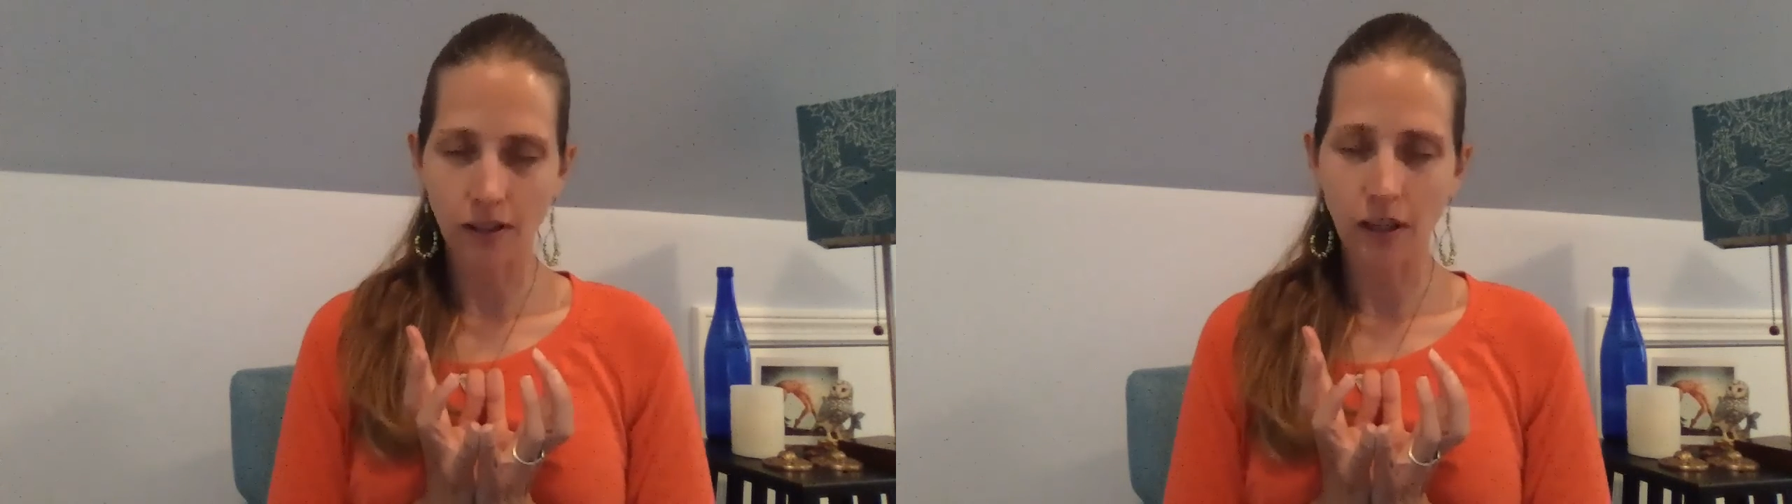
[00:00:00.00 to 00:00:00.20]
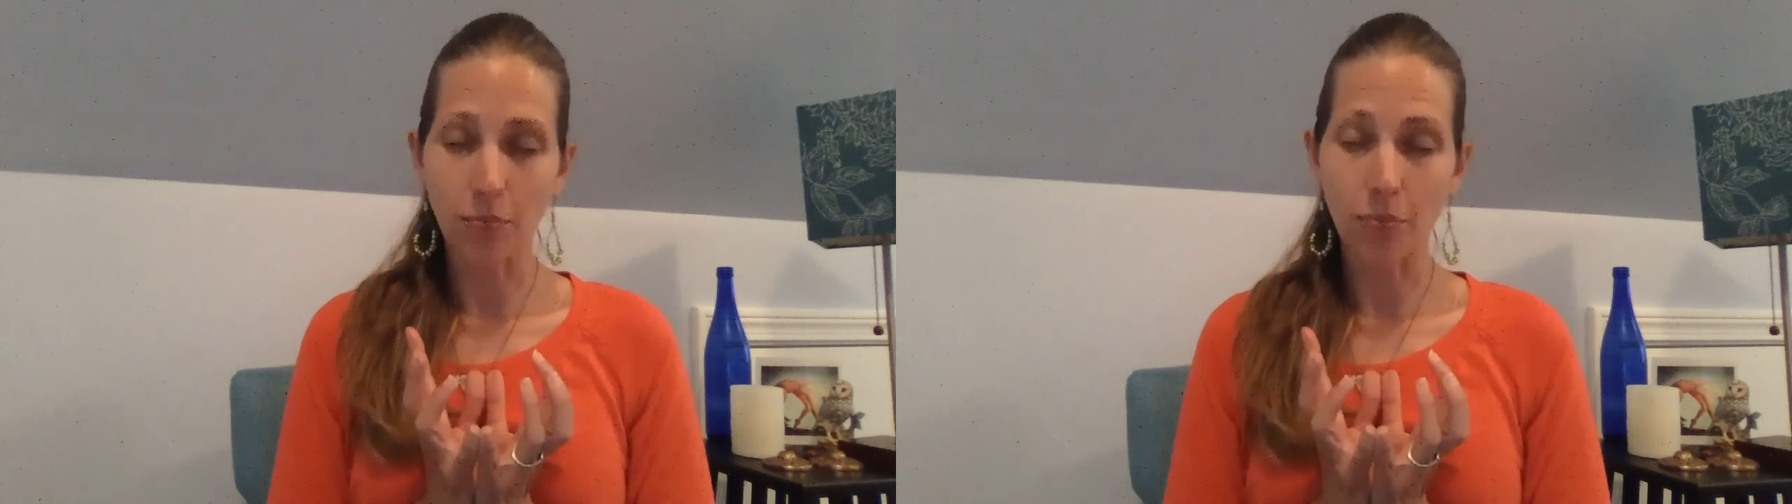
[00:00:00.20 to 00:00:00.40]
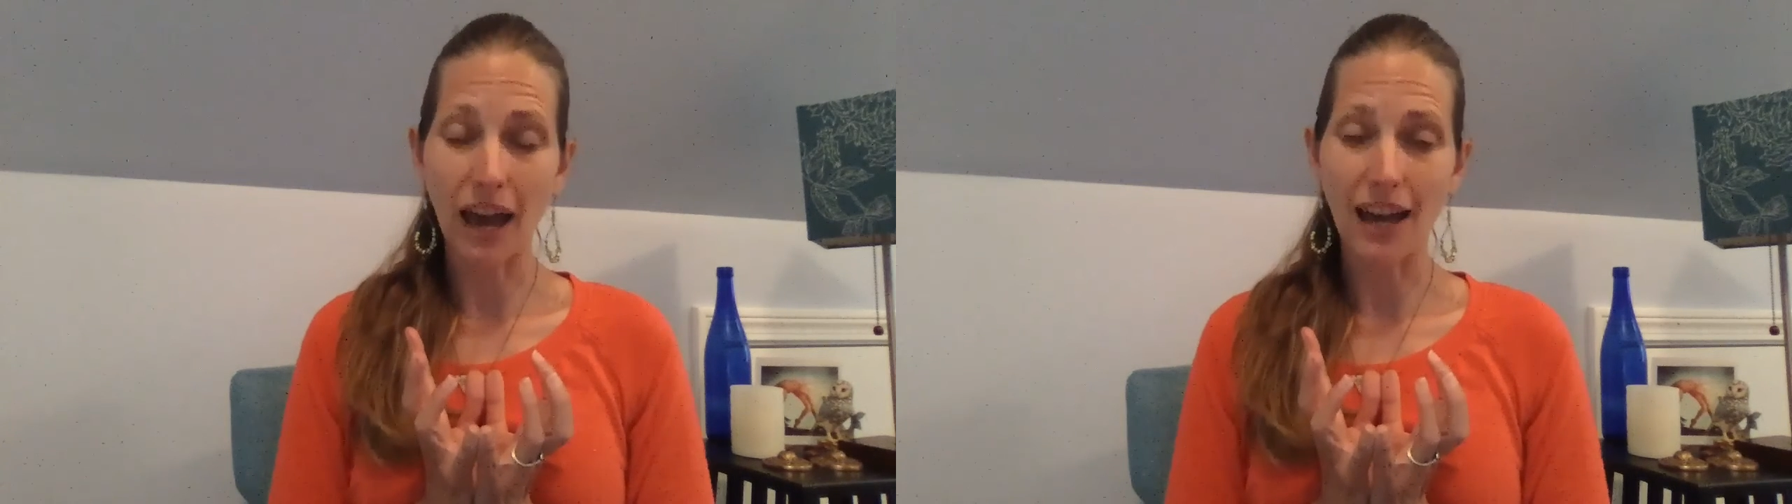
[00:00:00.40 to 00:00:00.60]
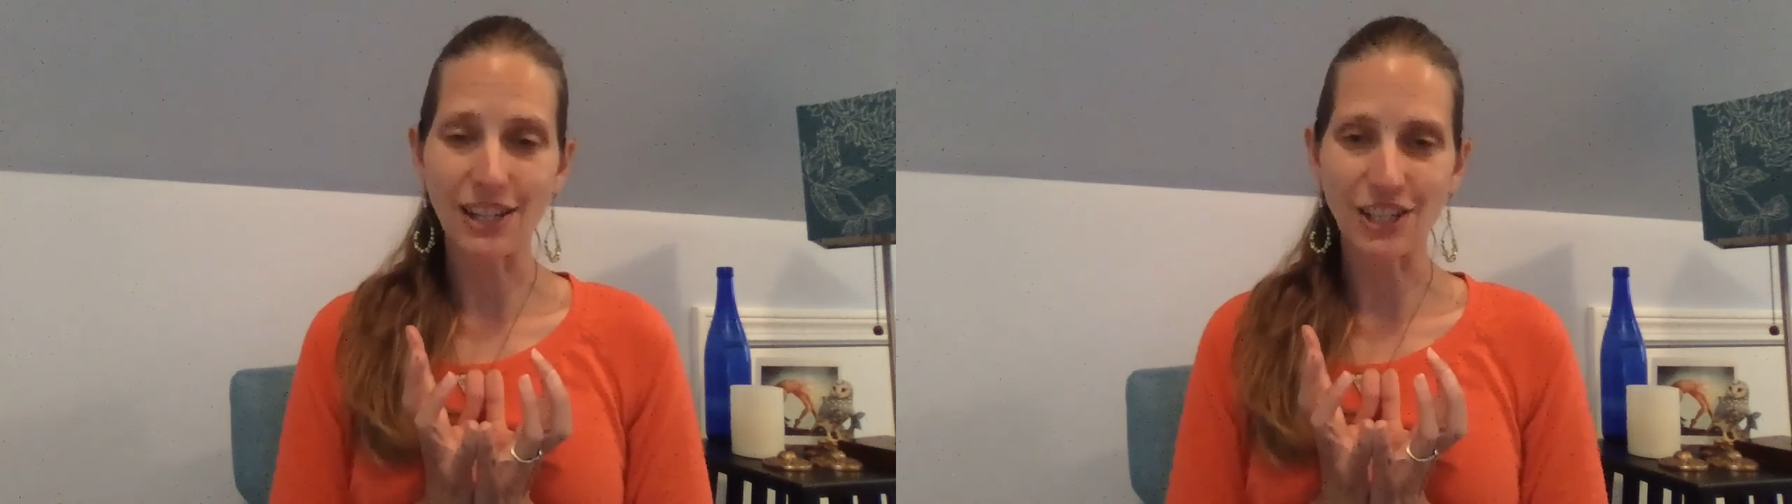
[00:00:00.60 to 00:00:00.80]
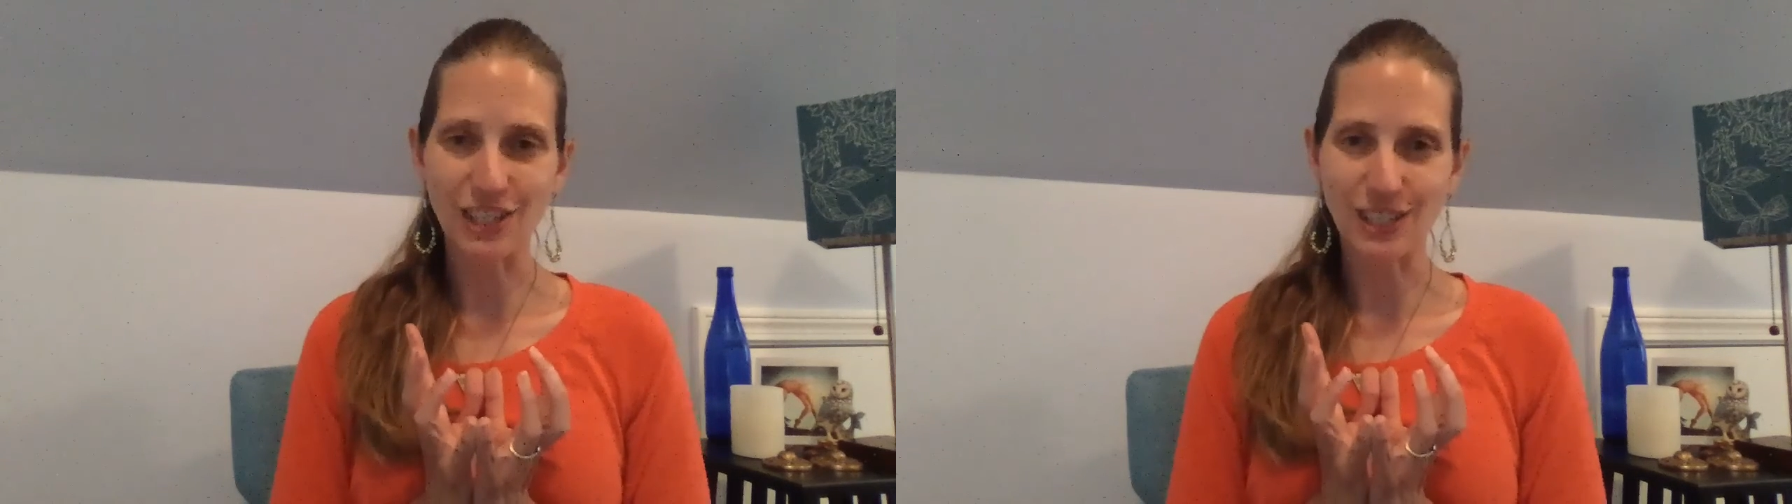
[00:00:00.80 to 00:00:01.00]

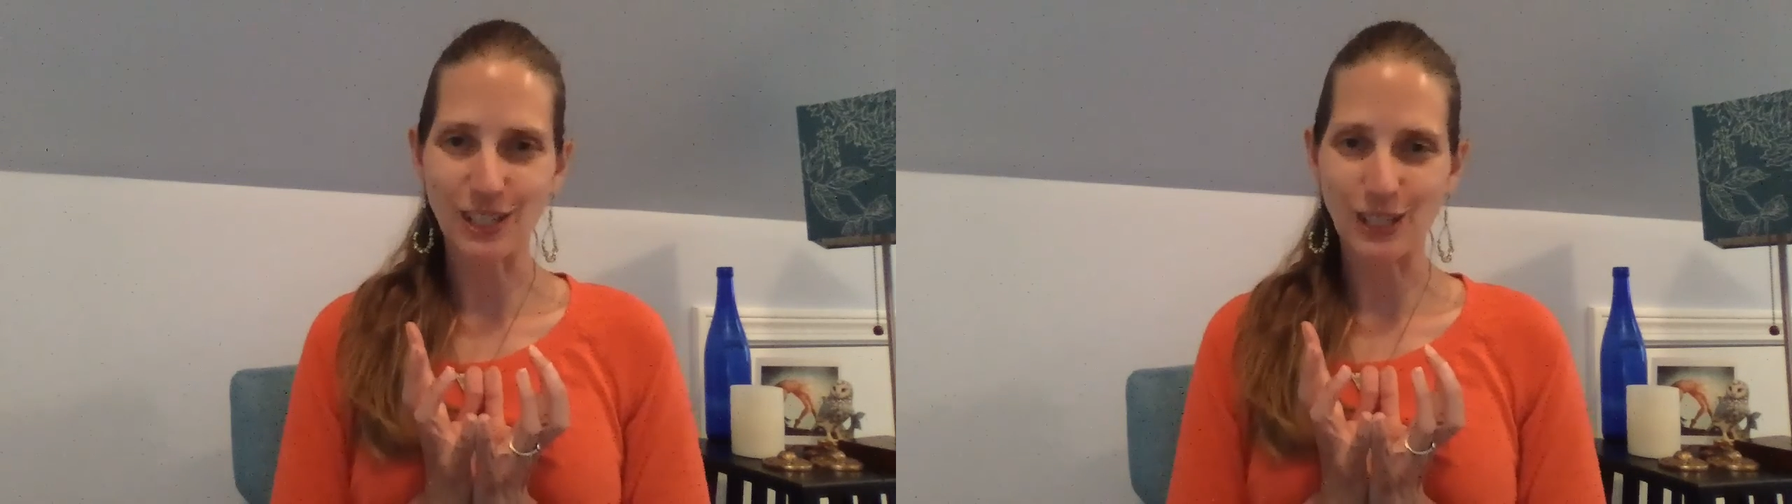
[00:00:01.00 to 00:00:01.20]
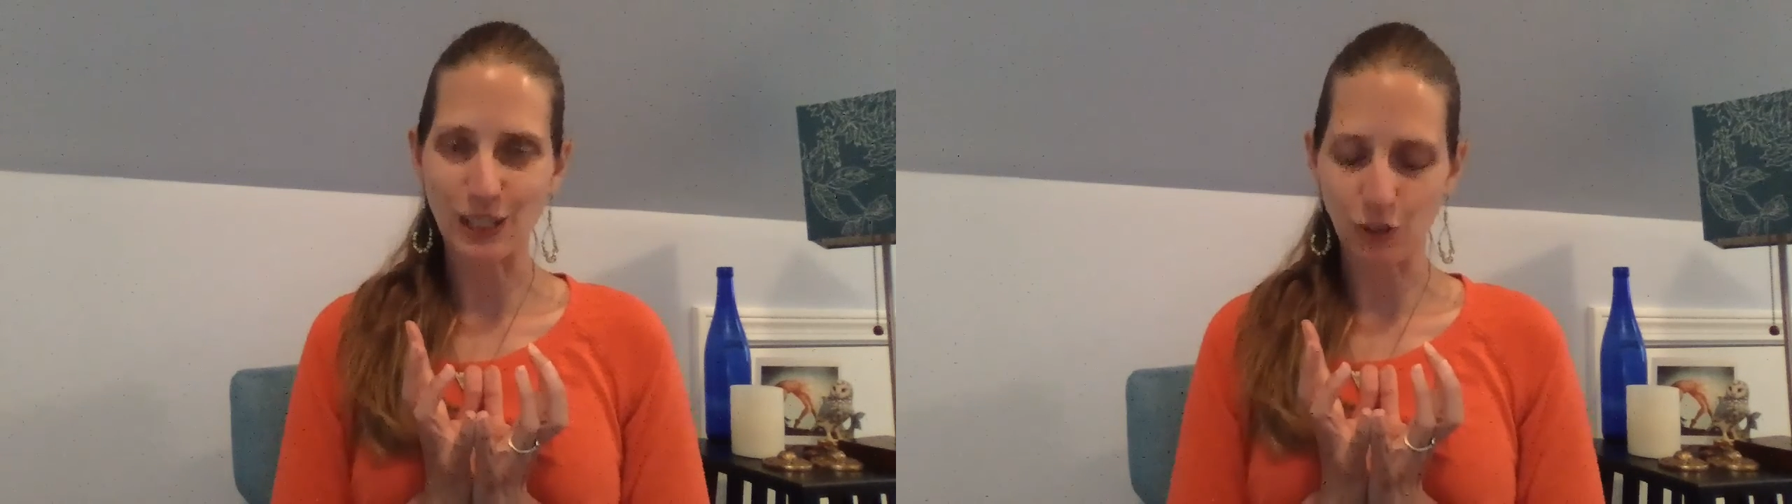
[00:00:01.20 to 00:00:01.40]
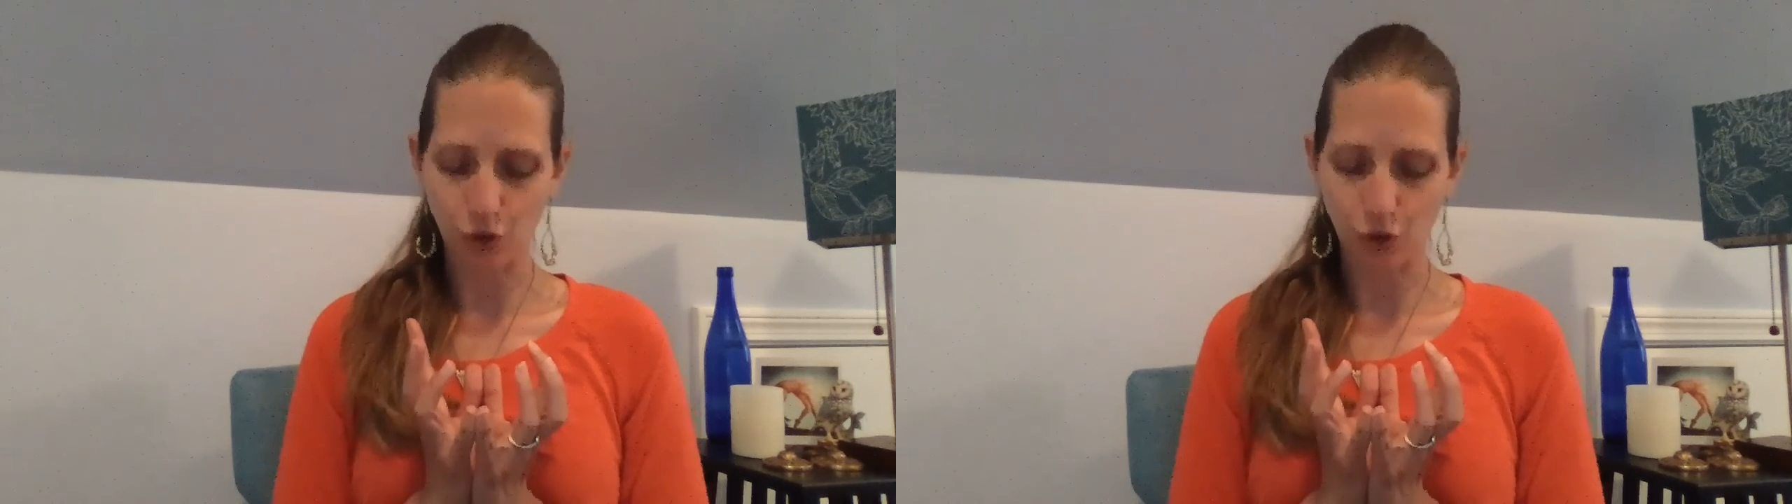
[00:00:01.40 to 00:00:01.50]
compassion and